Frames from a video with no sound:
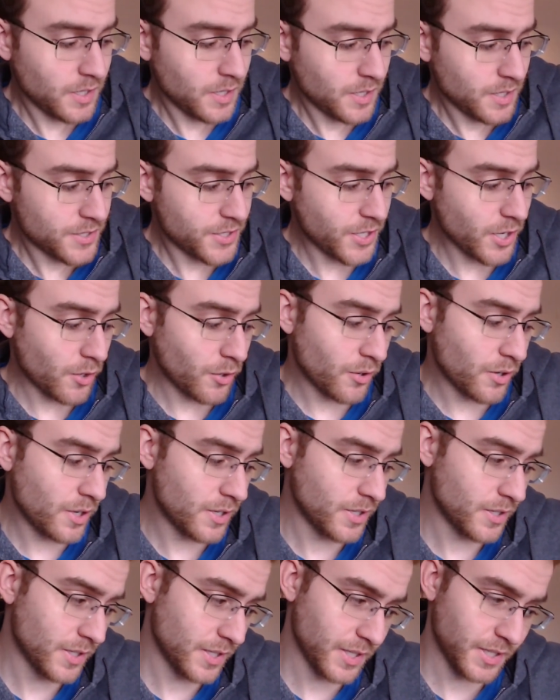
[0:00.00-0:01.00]
So,
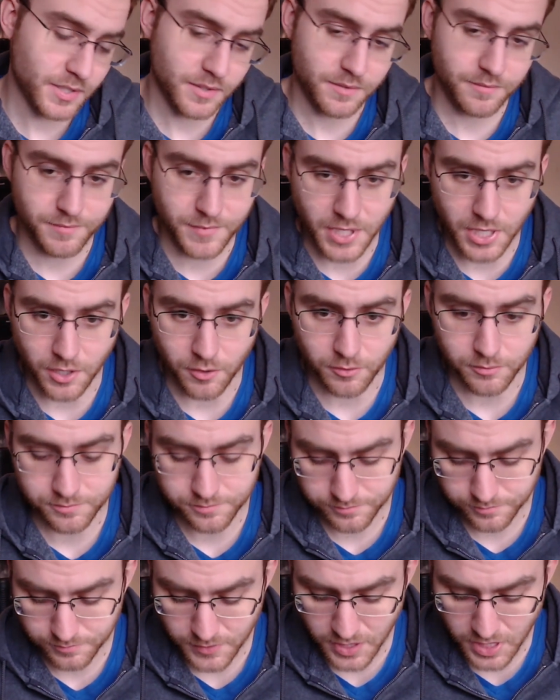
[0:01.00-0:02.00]

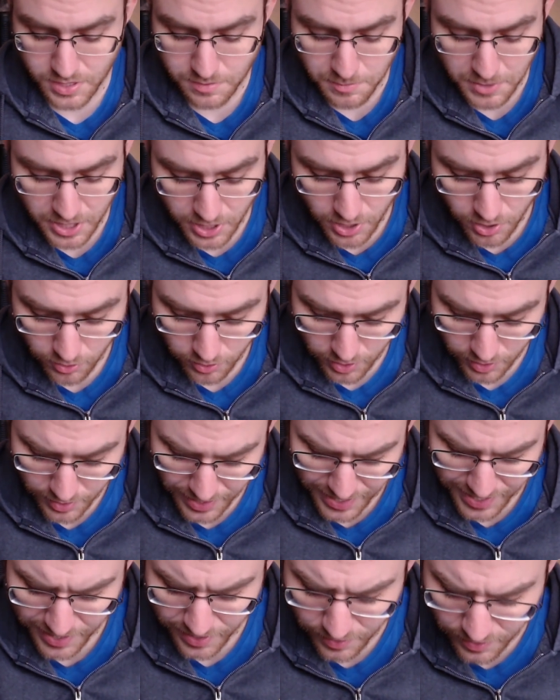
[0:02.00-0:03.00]
it's mediocre,
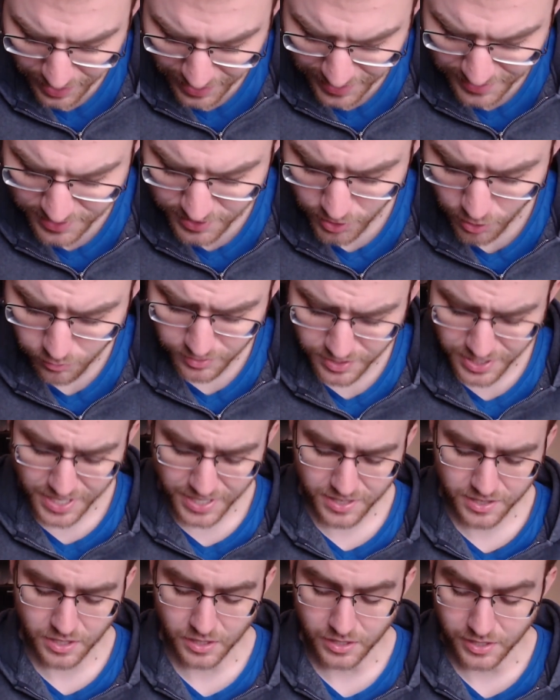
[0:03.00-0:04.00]
and I don't like
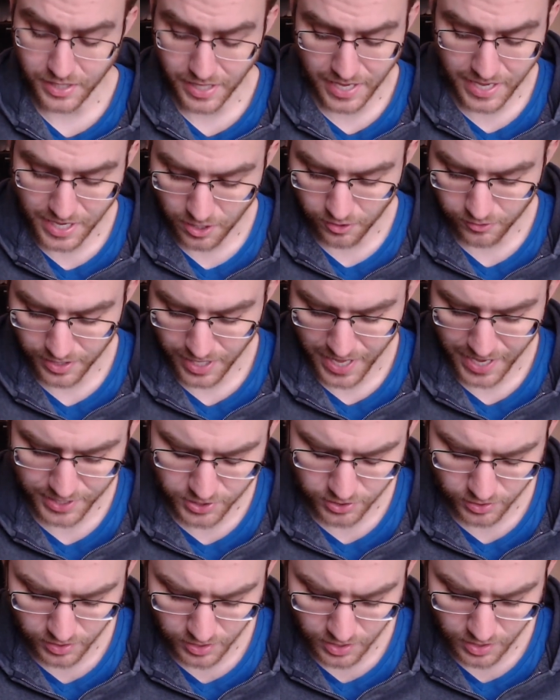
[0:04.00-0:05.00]
the layout
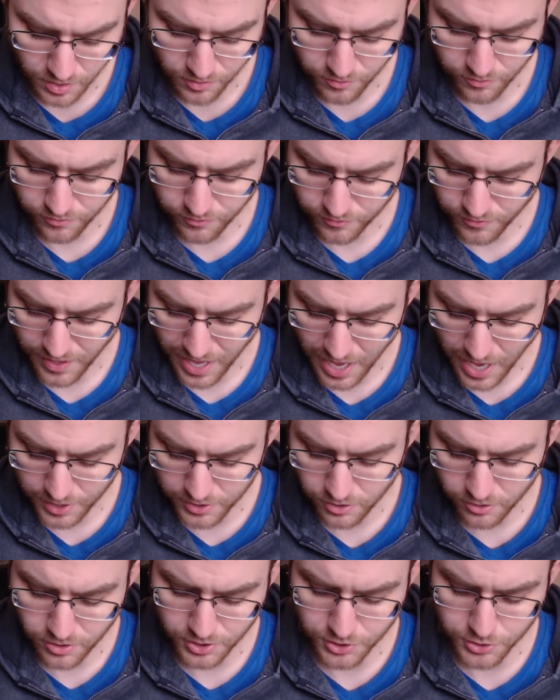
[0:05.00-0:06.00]
actually of how you
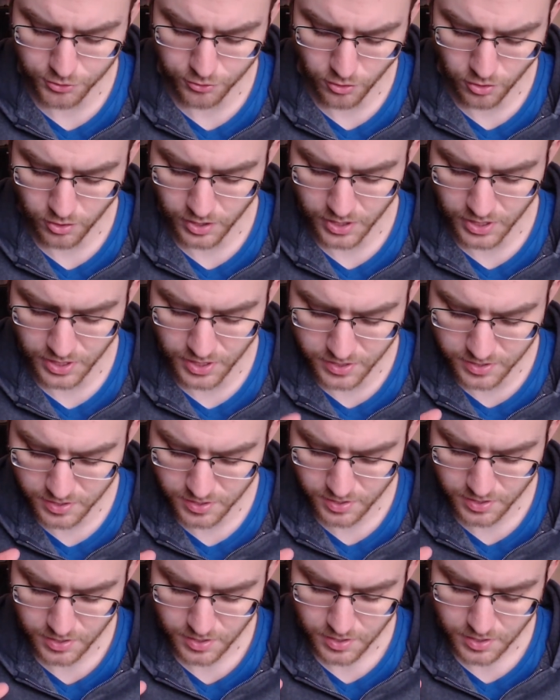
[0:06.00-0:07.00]
control it.
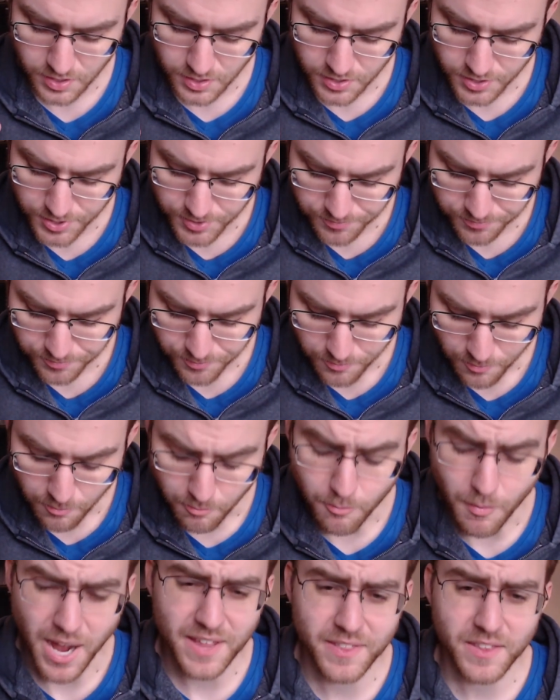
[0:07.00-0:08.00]
It's,
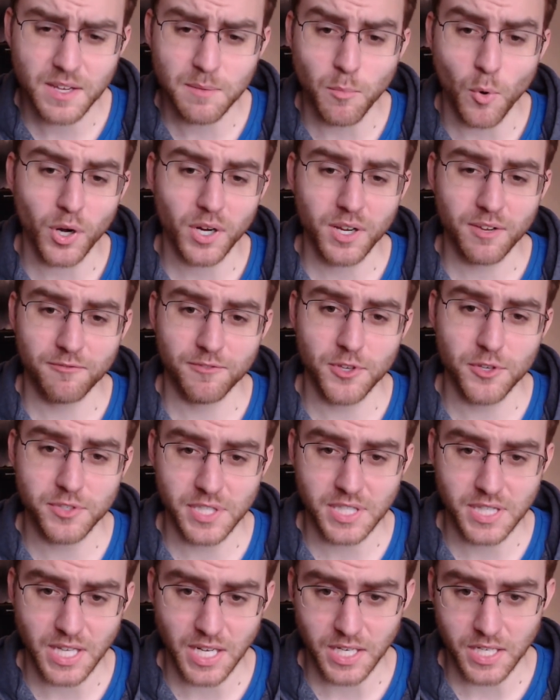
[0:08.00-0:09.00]
I think, more confusing
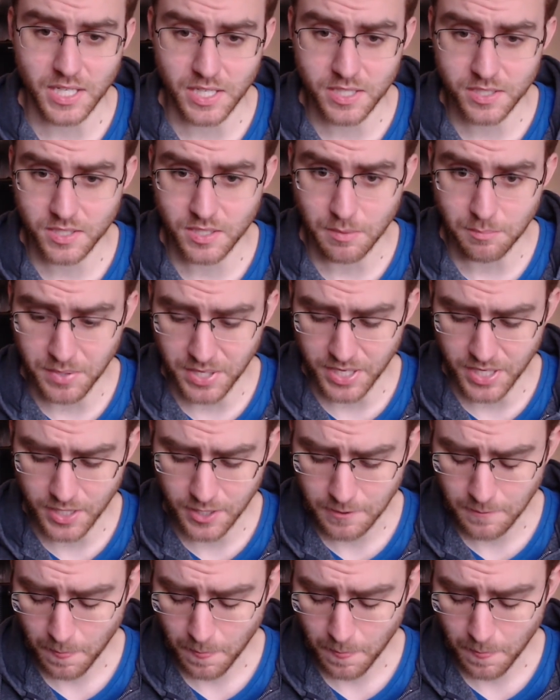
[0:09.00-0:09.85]
than it needs to be,